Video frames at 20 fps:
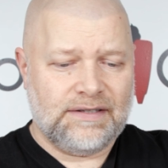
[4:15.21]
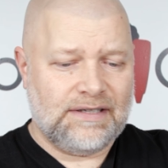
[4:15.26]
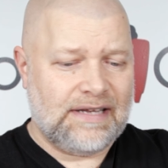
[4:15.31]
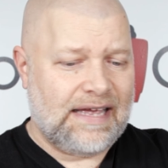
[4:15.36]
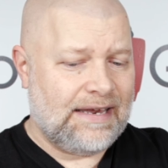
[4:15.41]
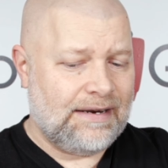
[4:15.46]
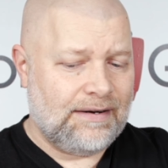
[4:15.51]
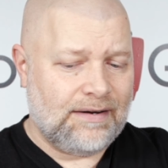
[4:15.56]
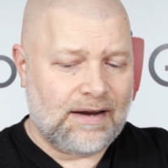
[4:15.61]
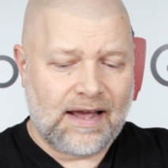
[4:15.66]

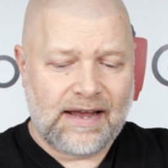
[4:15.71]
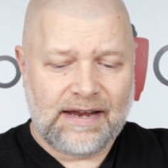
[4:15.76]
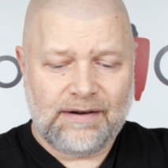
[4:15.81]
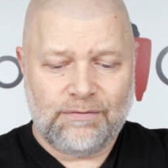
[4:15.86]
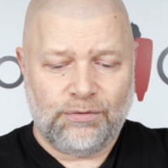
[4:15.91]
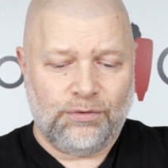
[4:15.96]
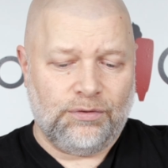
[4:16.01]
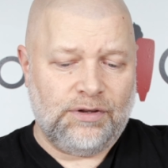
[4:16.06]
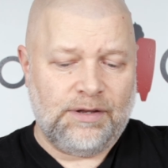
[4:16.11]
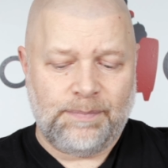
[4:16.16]
And I'd
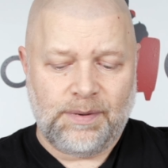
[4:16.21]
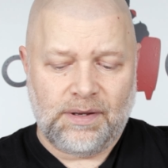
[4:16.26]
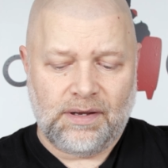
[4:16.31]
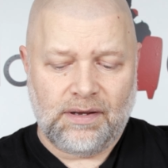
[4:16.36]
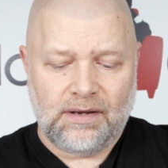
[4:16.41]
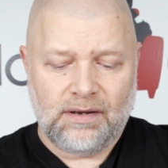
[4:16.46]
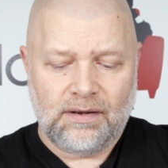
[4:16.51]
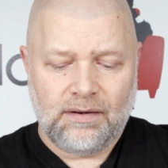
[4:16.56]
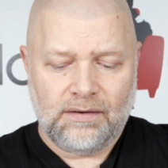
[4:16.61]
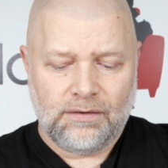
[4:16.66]
really
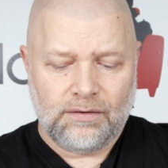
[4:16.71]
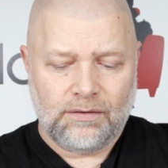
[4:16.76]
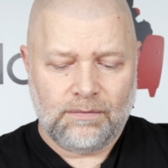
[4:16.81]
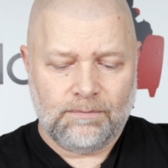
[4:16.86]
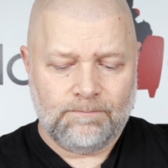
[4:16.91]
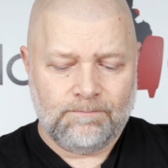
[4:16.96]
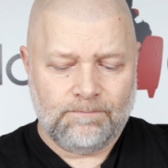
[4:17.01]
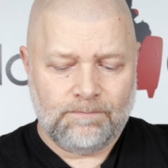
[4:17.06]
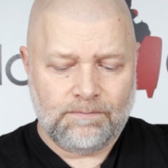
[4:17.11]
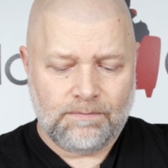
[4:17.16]
be
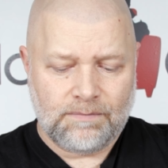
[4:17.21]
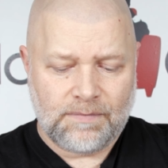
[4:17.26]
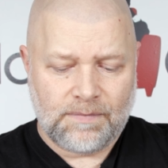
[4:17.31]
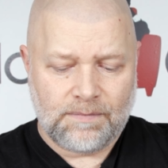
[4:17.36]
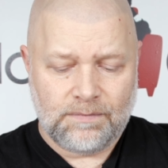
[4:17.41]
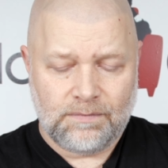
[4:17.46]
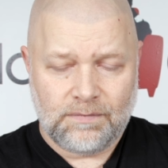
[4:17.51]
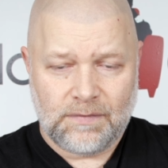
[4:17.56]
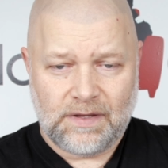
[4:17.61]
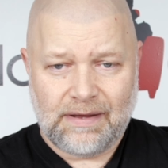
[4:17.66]

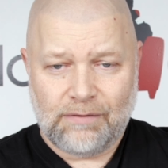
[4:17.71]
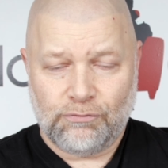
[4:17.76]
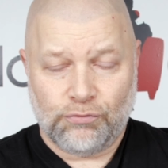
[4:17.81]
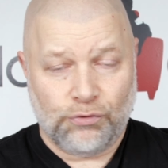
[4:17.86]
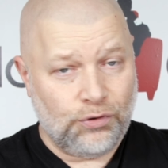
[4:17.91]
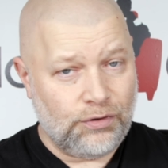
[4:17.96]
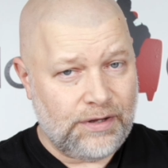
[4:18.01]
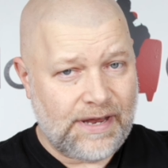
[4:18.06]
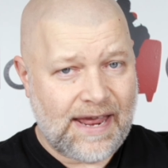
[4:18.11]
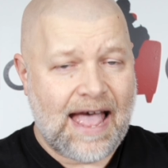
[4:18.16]

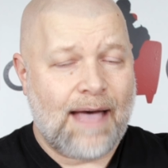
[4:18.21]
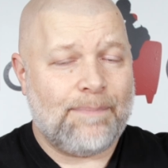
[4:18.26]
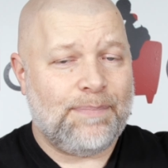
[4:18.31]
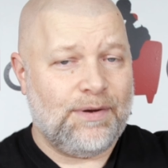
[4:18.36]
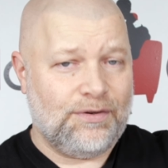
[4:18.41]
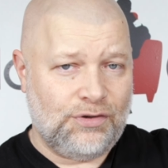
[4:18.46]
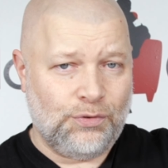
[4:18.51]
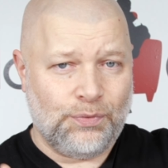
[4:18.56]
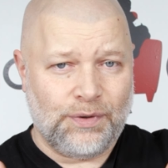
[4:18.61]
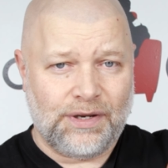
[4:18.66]
really
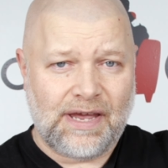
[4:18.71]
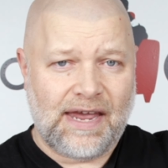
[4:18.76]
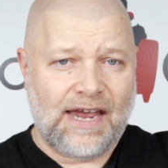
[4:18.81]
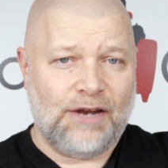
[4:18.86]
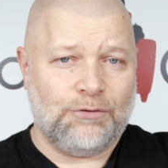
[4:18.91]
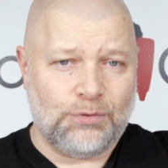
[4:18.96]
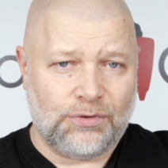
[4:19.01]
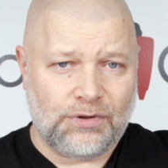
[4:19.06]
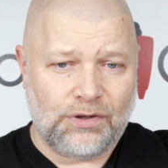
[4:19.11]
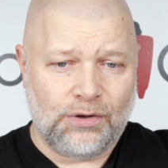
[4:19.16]
happy to
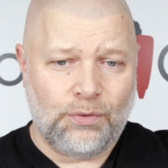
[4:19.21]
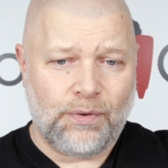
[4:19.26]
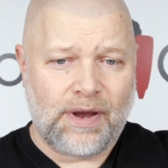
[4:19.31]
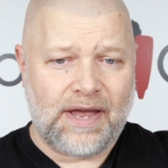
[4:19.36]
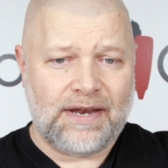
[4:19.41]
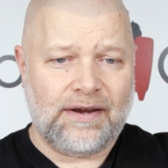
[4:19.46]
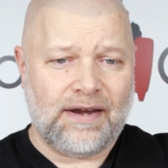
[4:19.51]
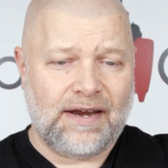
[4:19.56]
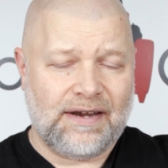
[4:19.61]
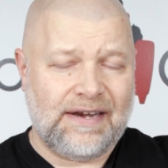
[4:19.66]
engage with you
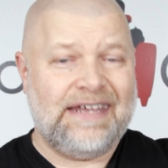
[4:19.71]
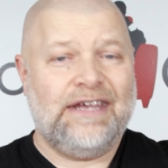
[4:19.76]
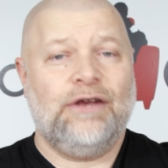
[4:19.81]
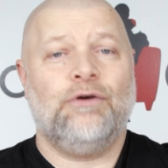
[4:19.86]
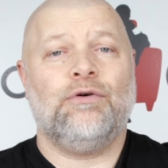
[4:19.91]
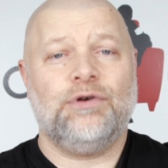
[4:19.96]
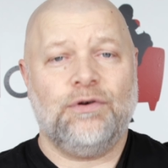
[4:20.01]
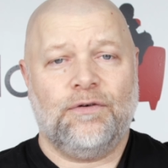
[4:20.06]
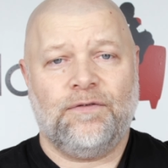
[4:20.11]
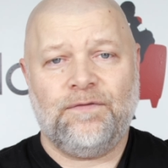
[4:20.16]
and
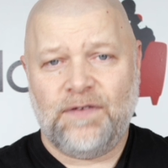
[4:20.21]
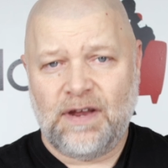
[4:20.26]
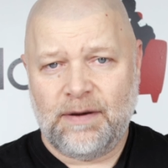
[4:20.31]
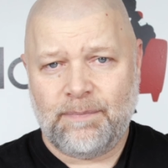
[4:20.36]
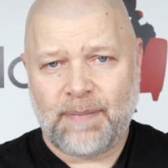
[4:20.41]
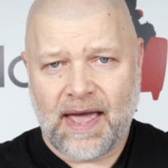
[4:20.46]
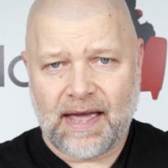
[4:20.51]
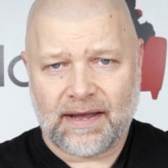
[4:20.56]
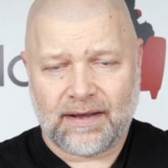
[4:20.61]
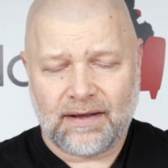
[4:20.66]
hear your
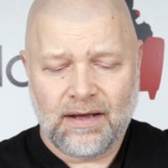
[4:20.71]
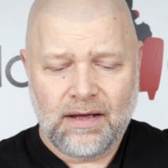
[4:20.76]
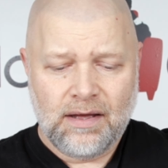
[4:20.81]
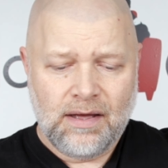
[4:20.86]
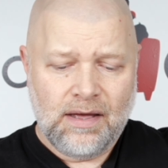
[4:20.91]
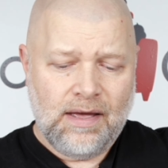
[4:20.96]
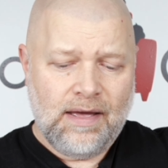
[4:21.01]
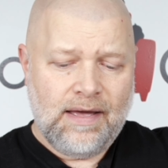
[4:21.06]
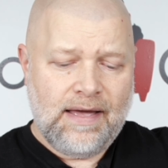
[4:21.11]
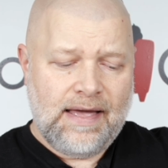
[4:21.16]
feedback.
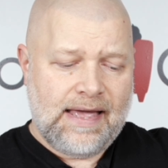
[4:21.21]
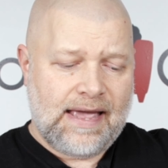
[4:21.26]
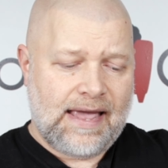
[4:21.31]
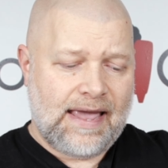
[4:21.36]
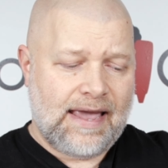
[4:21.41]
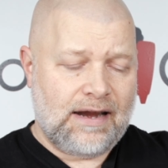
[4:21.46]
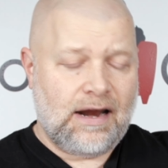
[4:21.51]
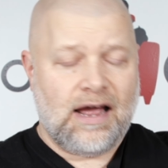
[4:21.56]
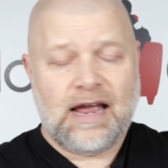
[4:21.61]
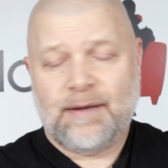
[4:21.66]

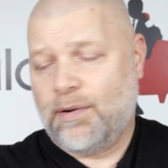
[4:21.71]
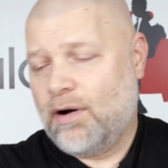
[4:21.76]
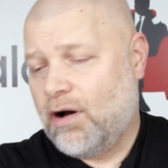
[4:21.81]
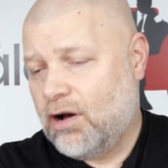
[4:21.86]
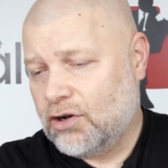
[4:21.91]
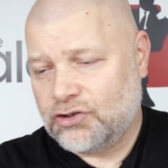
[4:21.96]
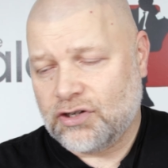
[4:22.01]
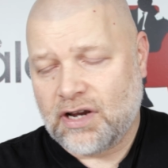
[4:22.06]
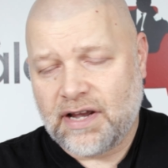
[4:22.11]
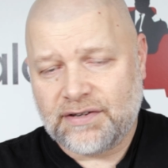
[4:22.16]
And I
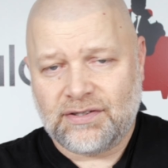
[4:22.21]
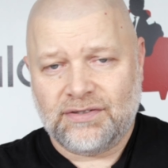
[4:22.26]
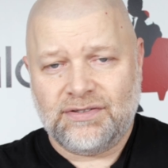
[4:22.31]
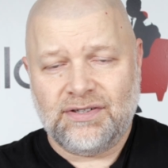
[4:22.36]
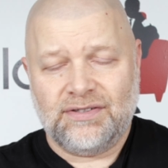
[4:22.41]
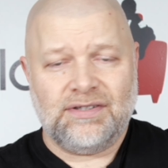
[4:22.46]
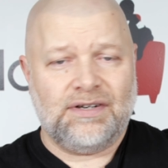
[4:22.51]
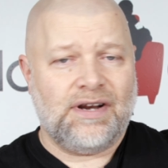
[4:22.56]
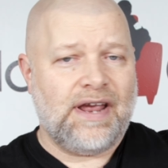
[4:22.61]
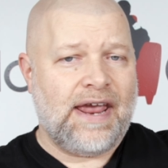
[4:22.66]
apologize, this
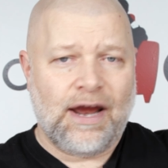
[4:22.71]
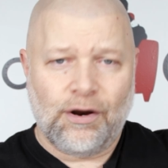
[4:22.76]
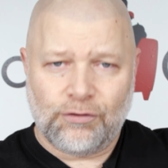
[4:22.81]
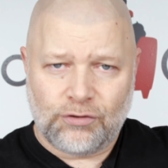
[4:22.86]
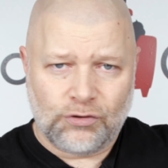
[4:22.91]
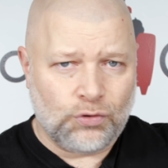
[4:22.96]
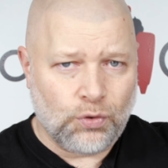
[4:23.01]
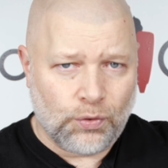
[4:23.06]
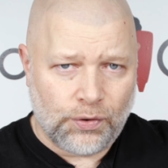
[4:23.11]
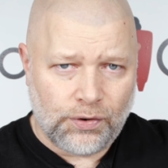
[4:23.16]
isn't a hair
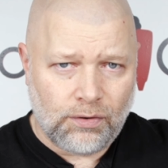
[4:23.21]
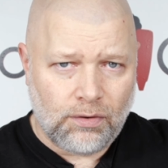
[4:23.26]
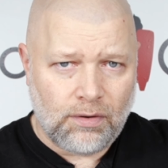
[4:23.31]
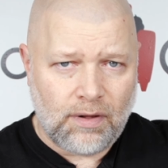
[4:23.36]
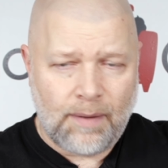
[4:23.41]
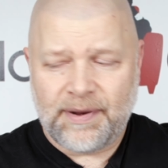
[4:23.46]
tutorial.